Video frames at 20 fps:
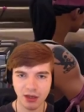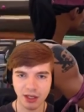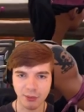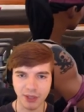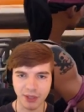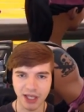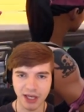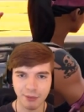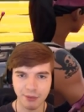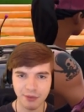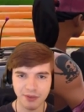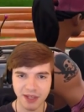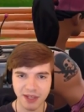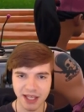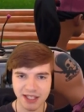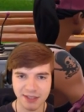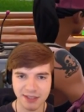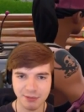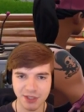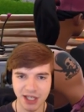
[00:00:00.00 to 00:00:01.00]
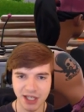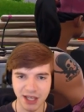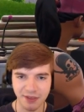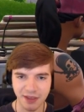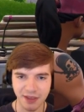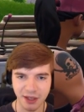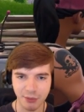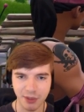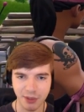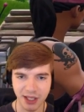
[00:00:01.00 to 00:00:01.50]
Can we get him with the SMG? I
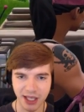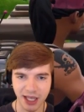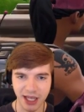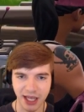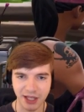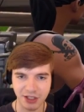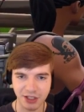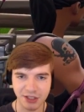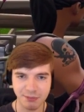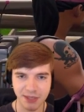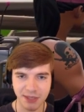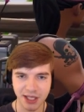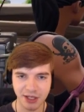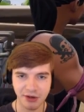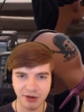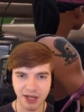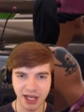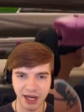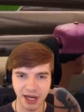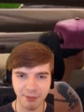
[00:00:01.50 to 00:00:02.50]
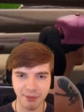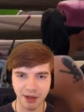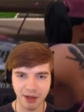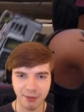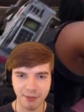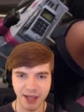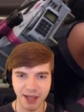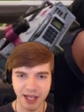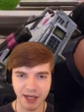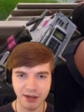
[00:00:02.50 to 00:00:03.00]
think we can. Just peek your head up
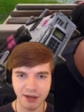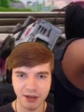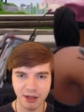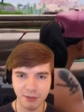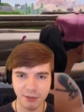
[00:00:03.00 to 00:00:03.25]
there, mate.